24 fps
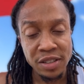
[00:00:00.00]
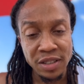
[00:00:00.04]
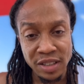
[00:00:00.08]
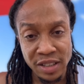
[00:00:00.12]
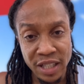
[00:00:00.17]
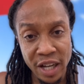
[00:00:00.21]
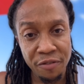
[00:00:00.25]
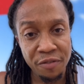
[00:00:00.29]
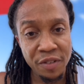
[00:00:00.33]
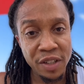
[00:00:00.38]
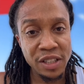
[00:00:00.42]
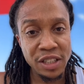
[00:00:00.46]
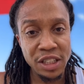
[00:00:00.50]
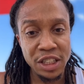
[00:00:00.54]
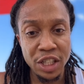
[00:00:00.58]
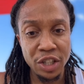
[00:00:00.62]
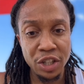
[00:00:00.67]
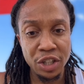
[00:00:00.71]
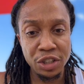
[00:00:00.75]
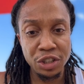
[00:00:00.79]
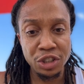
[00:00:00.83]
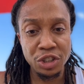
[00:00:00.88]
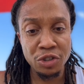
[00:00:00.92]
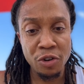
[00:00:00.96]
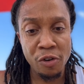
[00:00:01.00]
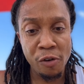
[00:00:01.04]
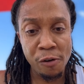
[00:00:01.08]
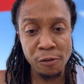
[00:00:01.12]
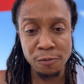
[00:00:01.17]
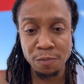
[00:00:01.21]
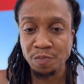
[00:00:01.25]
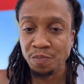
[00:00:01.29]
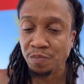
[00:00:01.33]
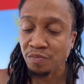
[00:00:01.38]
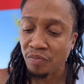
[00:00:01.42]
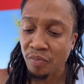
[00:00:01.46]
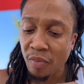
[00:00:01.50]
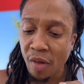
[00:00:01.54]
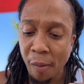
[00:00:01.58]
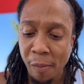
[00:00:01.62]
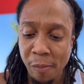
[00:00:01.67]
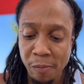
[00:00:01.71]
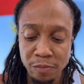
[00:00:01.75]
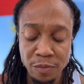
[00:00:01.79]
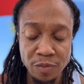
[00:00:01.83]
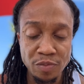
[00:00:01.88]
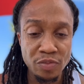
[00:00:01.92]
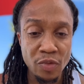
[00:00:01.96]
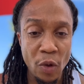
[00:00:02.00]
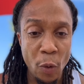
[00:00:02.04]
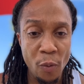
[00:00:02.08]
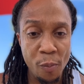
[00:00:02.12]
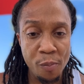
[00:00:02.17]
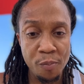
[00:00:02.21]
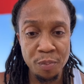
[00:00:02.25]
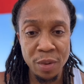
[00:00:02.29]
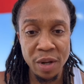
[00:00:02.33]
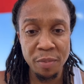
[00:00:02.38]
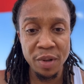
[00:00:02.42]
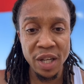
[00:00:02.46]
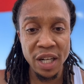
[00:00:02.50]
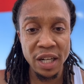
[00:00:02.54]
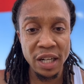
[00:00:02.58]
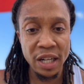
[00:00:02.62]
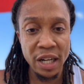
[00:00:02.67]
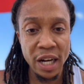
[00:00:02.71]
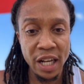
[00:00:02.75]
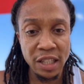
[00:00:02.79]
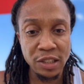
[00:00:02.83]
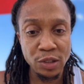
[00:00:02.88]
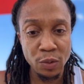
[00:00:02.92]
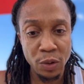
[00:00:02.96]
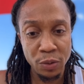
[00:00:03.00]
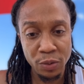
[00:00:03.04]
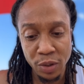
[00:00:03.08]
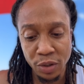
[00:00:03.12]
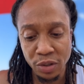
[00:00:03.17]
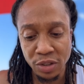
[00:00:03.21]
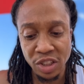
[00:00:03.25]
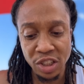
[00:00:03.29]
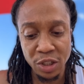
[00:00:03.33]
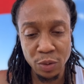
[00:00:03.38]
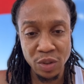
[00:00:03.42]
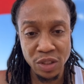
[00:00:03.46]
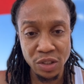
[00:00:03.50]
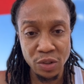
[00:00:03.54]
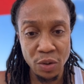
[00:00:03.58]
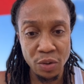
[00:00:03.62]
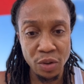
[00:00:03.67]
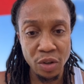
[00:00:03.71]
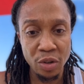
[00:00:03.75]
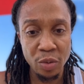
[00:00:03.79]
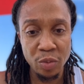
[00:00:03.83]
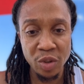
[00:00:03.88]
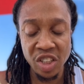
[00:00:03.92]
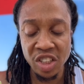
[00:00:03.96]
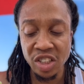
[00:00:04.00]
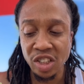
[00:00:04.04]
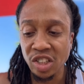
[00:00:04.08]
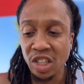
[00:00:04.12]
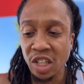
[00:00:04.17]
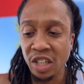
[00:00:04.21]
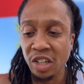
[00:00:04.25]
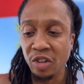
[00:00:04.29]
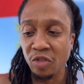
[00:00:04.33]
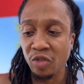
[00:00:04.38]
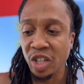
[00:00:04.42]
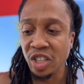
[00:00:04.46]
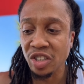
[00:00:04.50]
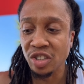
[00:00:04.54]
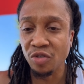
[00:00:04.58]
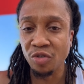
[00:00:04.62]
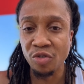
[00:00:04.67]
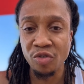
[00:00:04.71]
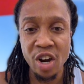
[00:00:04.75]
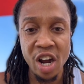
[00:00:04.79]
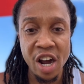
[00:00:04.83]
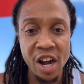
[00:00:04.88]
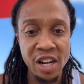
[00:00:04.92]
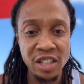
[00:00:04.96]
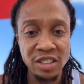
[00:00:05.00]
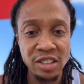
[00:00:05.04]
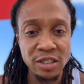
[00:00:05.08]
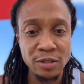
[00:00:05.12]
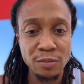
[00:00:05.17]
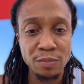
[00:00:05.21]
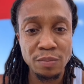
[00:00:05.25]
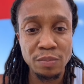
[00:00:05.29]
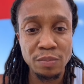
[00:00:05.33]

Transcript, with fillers: Definitely a good joint. Maybe in the next one, we're gonna see what's going on with these onion rings and fries.